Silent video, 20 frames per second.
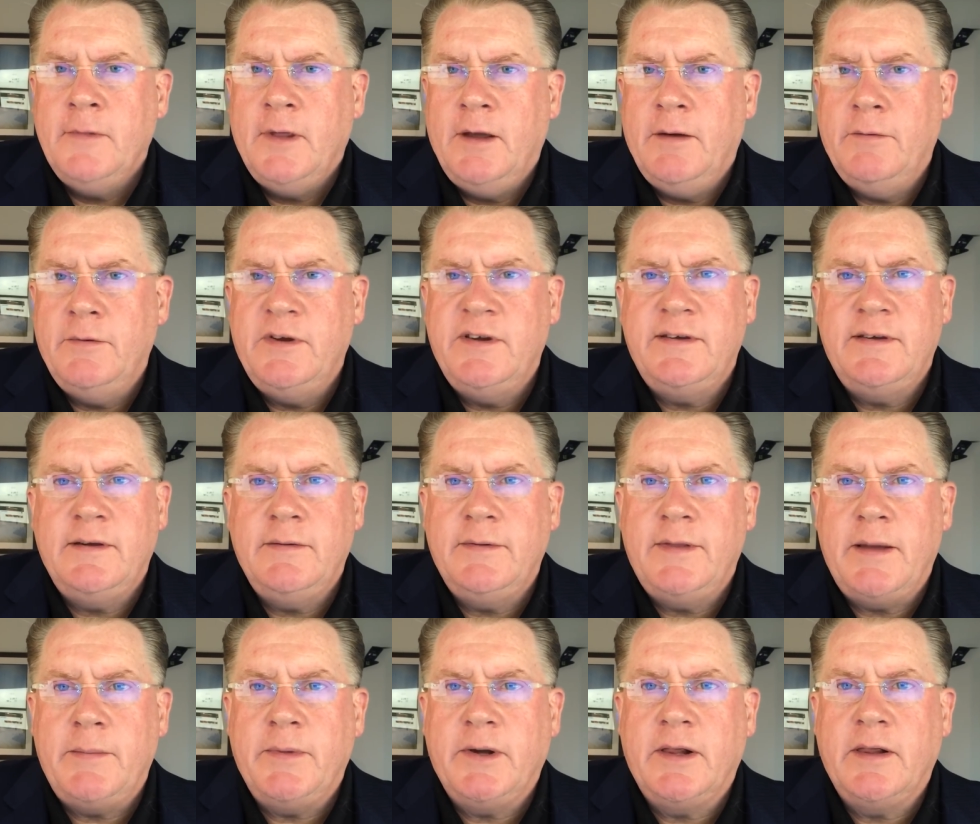We'll just see what
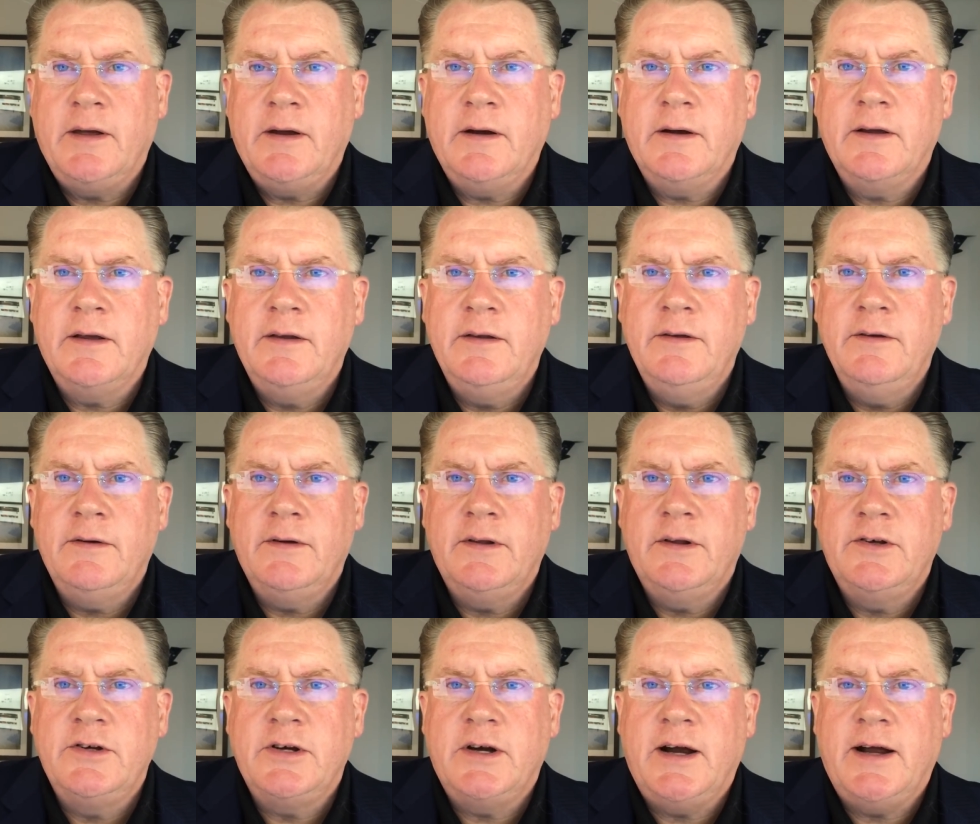that McLaren can do on
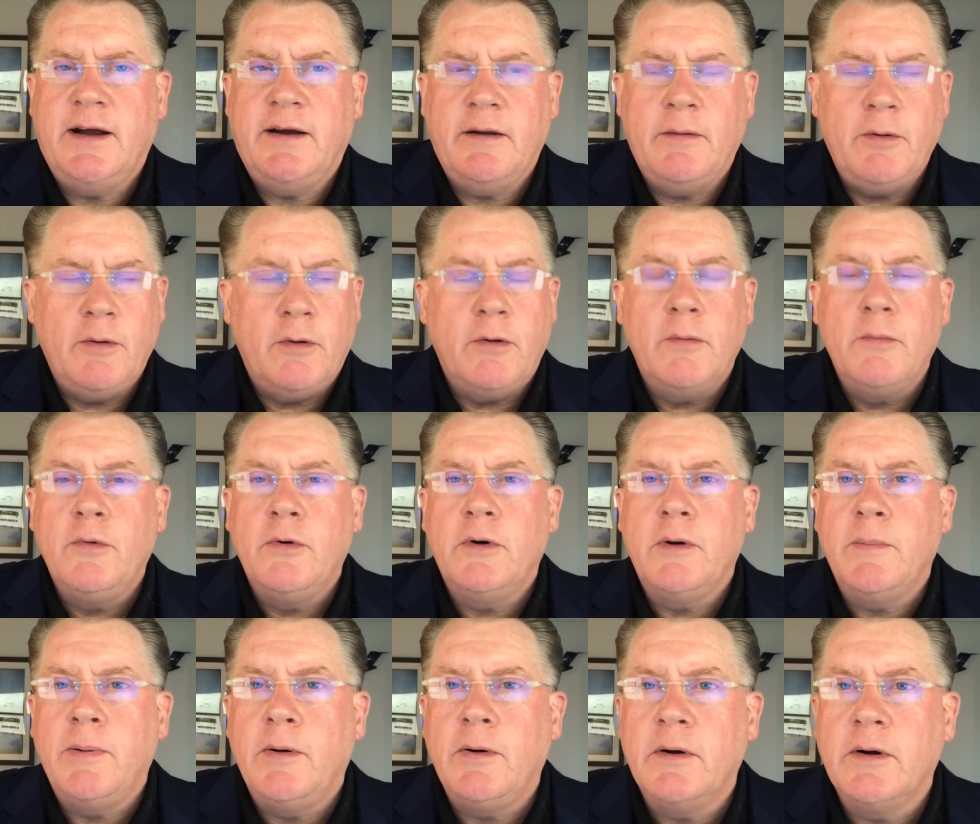the track. Or more
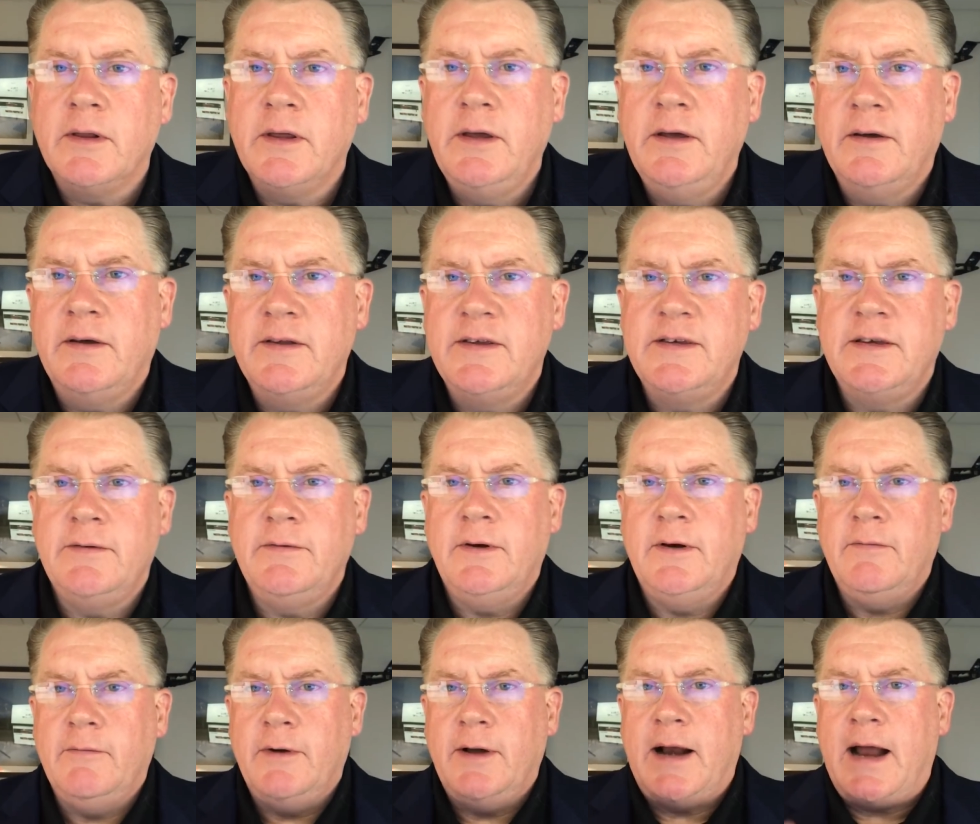importantly, you can see
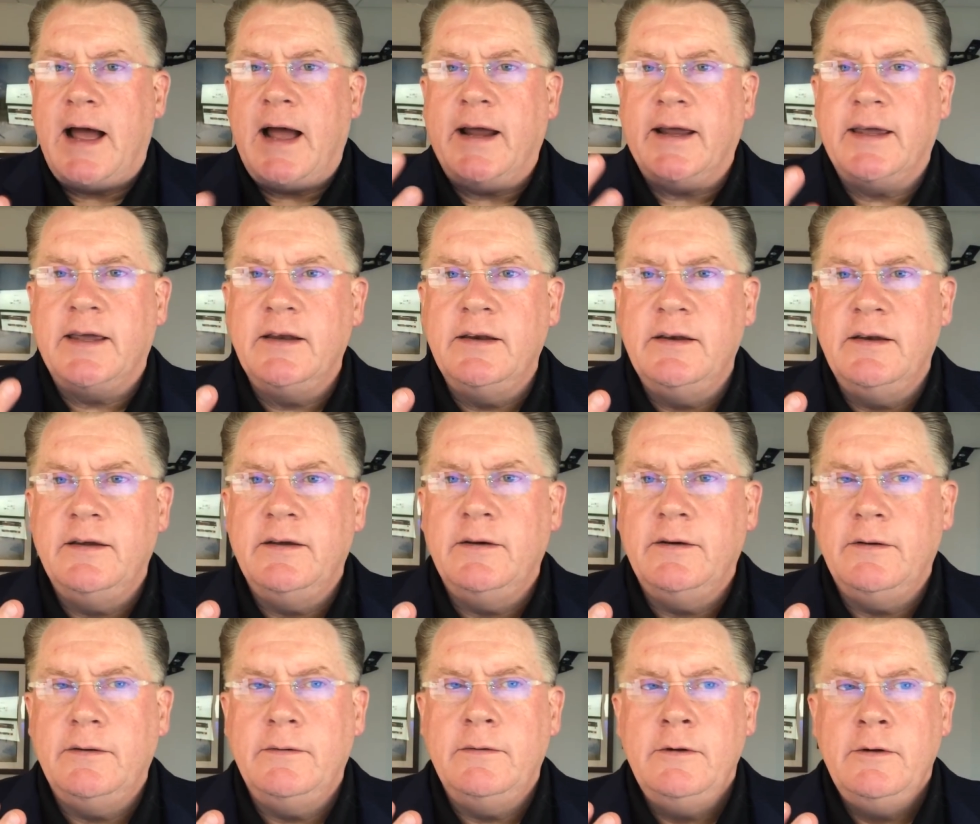what I can
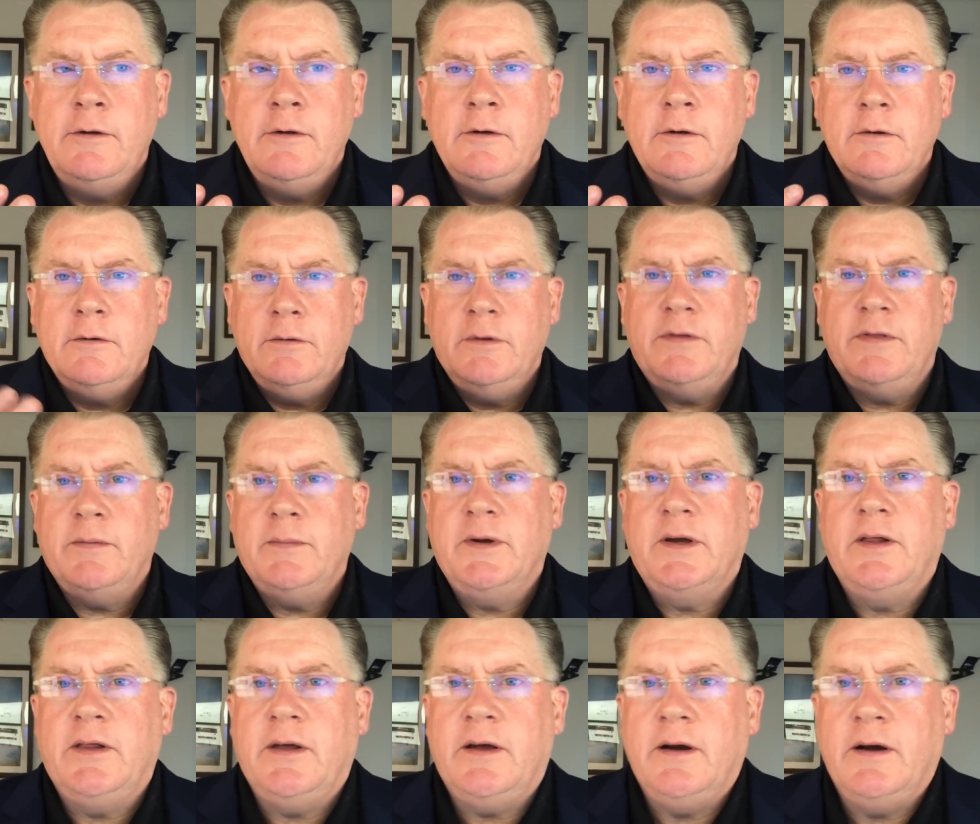do with the
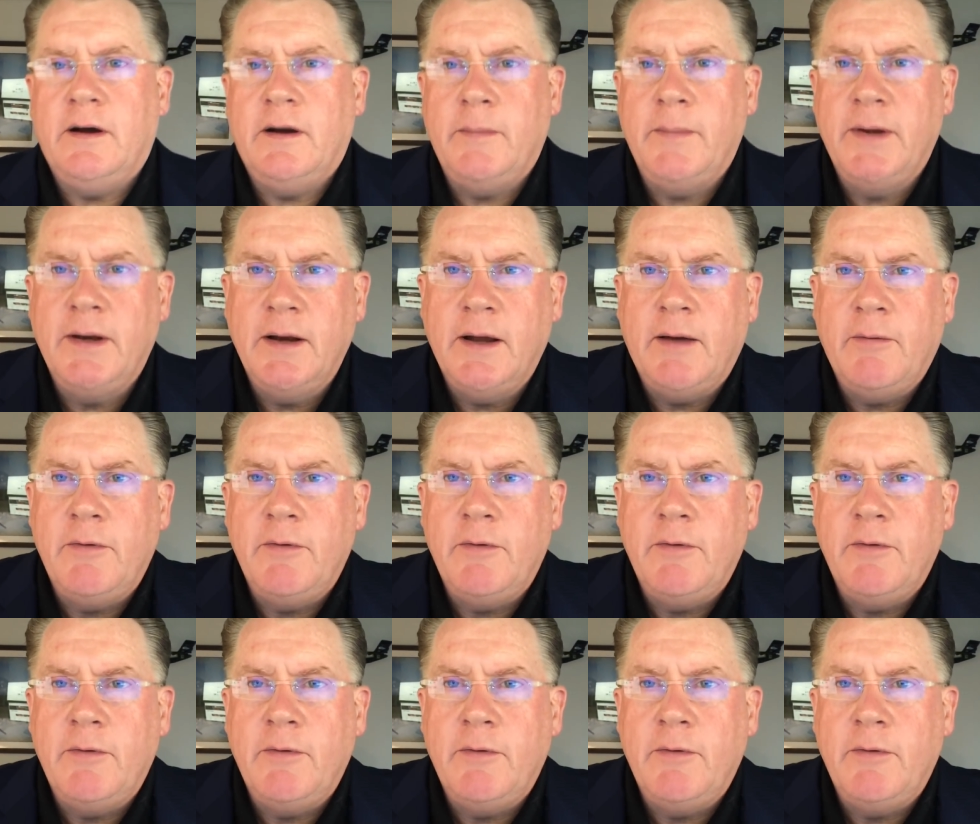McLaren.